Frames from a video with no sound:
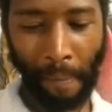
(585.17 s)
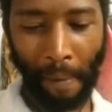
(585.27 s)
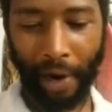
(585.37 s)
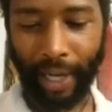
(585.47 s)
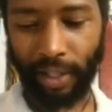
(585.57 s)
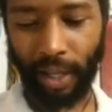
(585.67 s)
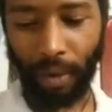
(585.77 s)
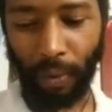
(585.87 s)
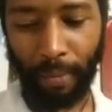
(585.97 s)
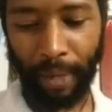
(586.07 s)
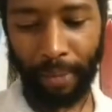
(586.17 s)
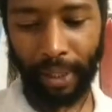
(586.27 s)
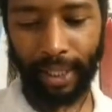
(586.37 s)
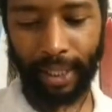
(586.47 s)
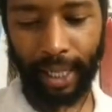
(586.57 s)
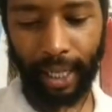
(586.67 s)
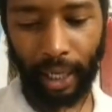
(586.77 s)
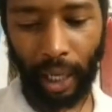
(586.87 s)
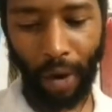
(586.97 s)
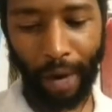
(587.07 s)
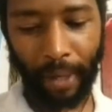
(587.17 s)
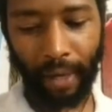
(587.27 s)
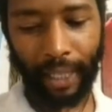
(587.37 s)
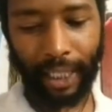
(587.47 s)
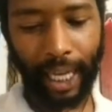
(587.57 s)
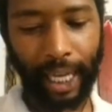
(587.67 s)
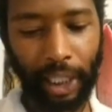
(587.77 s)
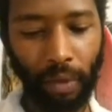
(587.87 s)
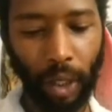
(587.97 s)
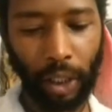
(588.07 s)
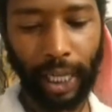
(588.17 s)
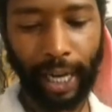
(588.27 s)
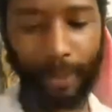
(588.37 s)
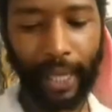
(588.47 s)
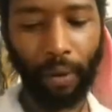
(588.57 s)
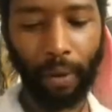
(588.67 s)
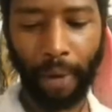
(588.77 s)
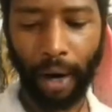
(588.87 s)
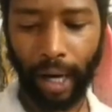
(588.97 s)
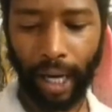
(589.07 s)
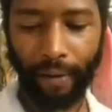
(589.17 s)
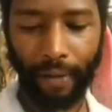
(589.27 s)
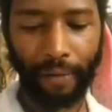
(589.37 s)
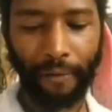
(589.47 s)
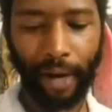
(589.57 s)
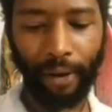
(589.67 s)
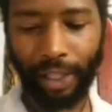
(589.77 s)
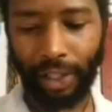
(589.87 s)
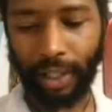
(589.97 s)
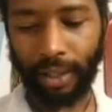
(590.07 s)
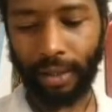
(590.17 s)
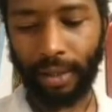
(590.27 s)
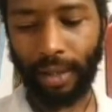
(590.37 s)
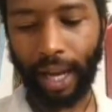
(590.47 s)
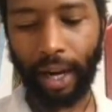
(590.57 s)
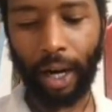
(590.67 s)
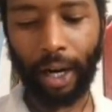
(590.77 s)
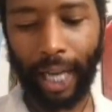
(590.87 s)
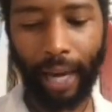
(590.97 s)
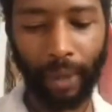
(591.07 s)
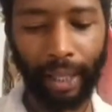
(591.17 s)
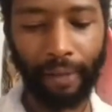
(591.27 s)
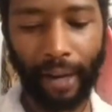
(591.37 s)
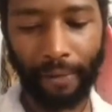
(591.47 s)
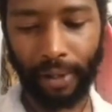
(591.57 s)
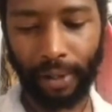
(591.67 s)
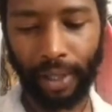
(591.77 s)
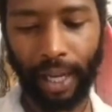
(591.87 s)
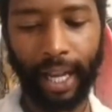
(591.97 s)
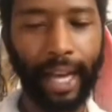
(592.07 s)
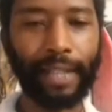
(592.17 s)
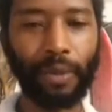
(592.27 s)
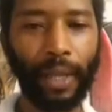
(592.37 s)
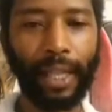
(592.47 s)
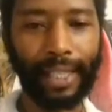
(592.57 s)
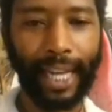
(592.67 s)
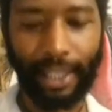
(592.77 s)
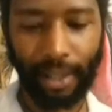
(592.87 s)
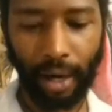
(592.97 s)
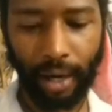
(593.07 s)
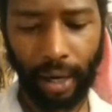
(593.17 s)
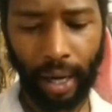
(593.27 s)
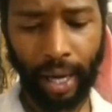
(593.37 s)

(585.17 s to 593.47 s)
All right, so when members attended cooperative education workshops that were part of the Federation's hurricane relief efforts, that's when this got started.